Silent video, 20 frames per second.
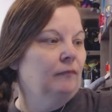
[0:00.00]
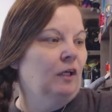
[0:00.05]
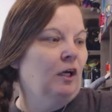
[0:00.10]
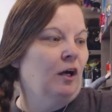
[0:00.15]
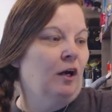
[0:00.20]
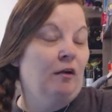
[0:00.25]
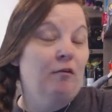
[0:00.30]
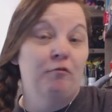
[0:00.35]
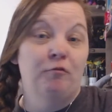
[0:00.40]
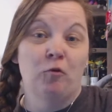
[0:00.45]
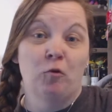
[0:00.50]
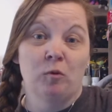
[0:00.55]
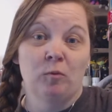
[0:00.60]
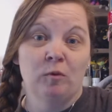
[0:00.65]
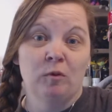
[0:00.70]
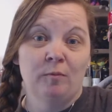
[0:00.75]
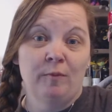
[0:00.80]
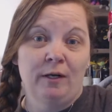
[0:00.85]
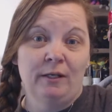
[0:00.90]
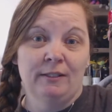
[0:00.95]
Alright, 4
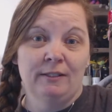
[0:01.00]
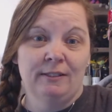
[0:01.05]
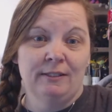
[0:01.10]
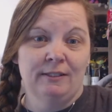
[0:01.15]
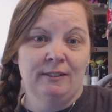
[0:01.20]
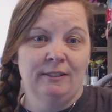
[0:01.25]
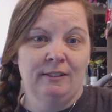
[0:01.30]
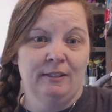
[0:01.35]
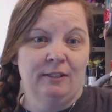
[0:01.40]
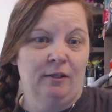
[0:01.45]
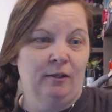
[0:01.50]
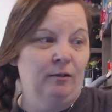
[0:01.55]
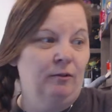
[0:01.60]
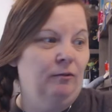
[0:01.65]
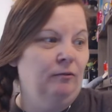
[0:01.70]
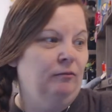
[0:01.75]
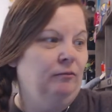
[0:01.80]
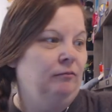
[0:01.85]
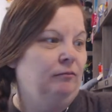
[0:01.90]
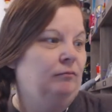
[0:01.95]
more boxes to
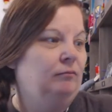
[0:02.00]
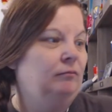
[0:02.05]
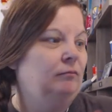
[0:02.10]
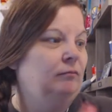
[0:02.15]
go.